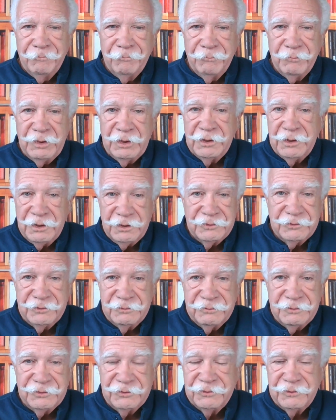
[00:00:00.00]
because
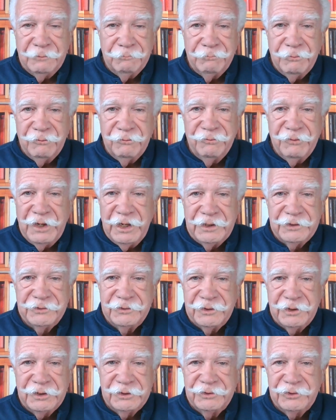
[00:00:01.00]
of the simple facts
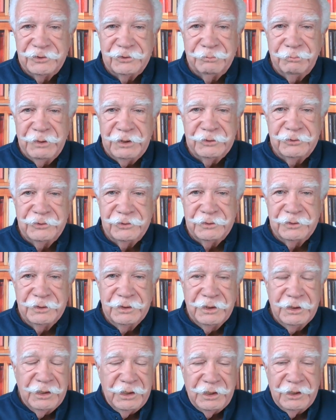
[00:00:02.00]
that I just mentioned.
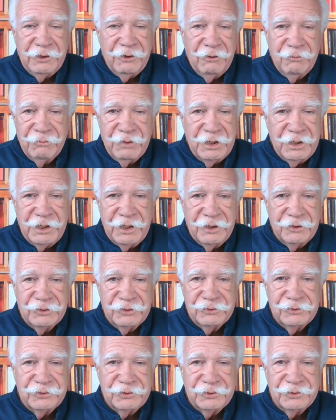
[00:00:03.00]
And there are many
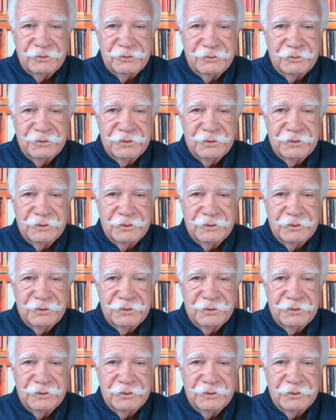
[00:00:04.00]
others too.